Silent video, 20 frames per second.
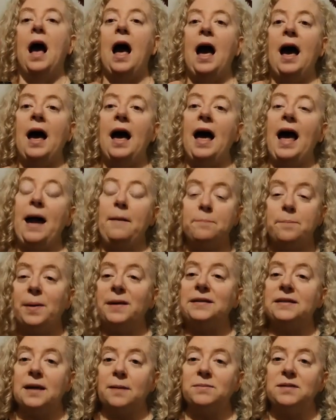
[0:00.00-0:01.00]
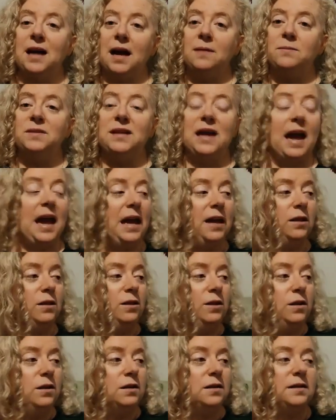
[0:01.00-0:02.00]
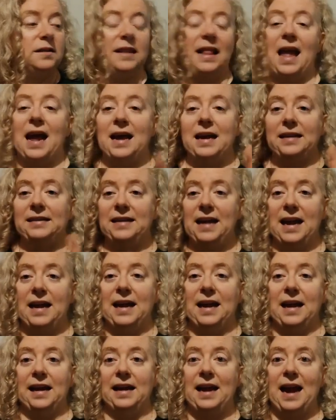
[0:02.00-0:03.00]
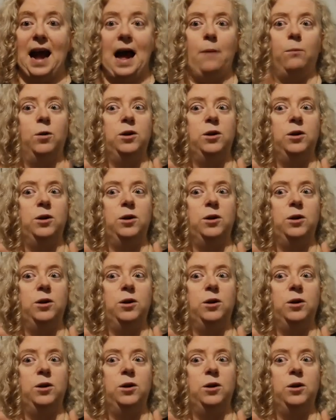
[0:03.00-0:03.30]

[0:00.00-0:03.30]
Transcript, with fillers: Uh, but sometimes it looks like taking a nap,